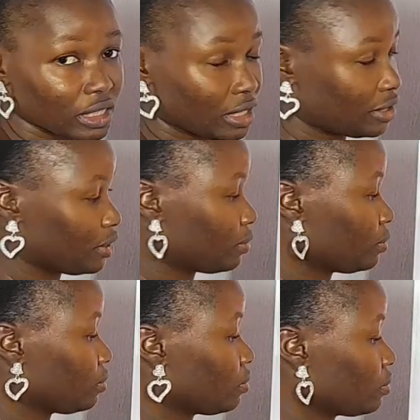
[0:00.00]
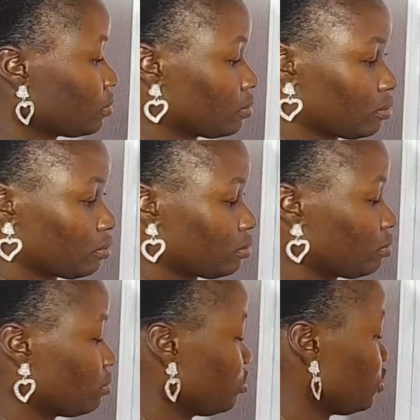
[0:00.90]
naira.
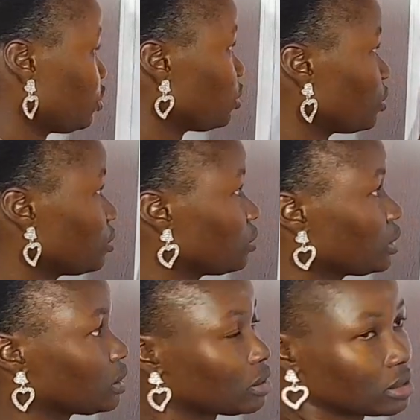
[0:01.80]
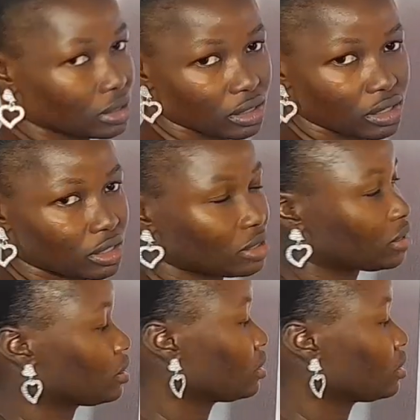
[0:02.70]
So this is it. This is